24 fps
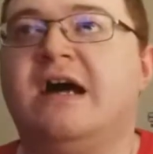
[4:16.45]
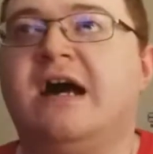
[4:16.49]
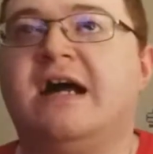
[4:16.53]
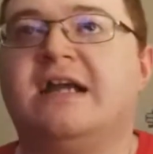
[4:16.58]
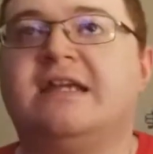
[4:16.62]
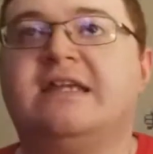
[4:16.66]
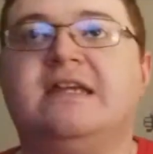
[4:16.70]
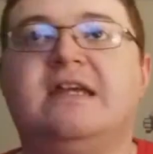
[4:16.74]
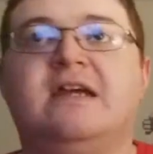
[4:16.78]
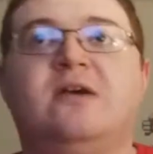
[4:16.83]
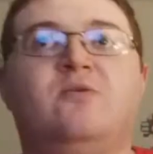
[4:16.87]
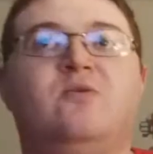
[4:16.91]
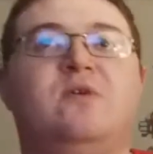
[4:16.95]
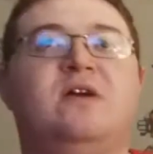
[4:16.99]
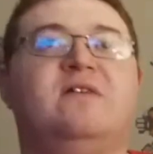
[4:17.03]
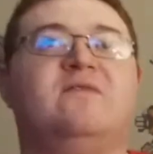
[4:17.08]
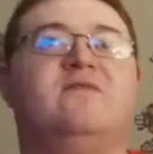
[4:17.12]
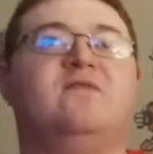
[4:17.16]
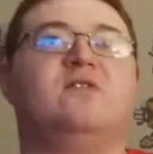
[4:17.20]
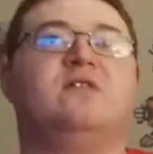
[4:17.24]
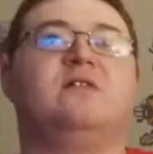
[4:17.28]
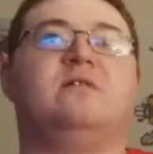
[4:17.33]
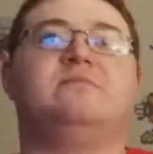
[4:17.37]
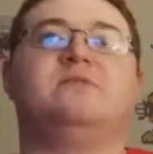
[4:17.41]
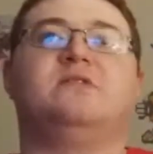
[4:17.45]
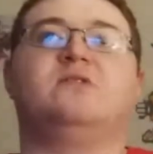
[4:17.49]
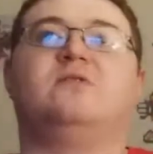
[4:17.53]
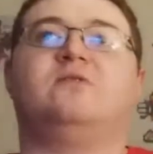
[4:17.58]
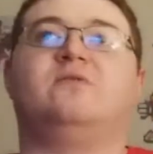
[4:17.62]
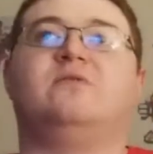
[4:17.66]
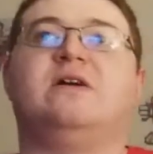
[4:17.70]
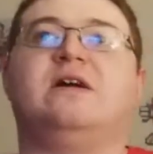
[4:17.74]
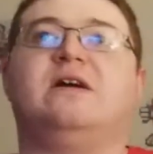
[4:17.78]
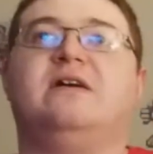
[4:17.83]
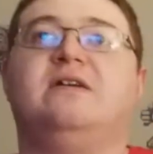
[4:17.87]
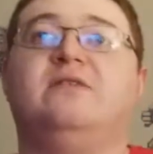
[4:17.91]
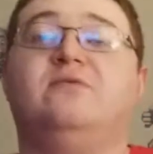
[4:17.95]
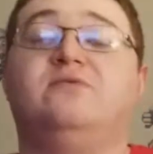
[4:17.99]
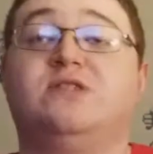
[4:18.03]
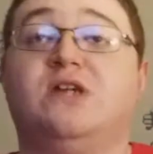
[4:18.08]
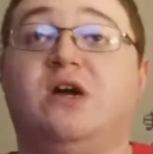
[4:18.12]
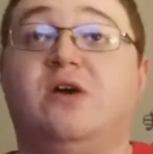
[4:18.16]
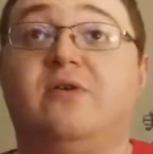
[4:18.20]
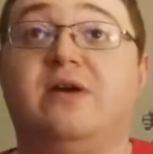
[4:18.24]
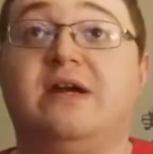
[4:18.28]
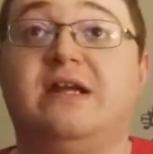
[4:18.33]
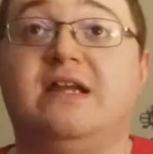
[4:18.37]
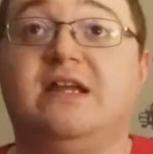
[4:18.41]
I can't wait for him to arrive. He was
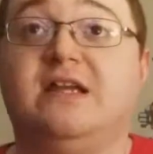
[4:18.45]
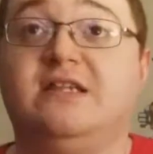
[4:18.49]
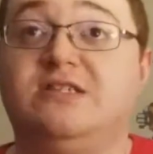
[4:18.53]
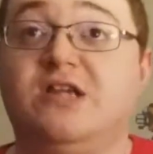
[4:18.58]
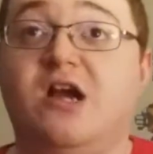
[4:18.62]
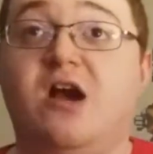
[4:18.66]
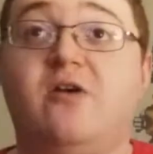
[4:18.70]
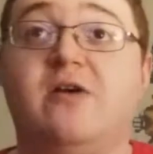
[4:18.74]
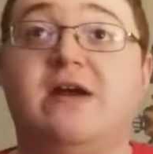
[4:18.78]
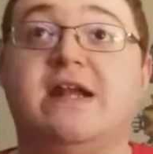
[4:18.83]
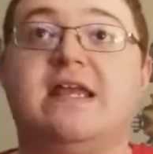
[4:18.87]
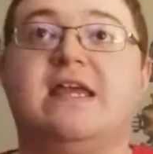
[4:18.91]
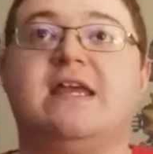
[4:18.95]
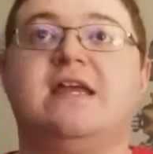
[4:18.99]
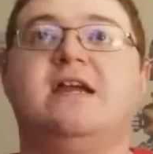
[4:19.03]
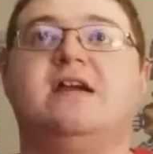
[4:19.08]
already he's already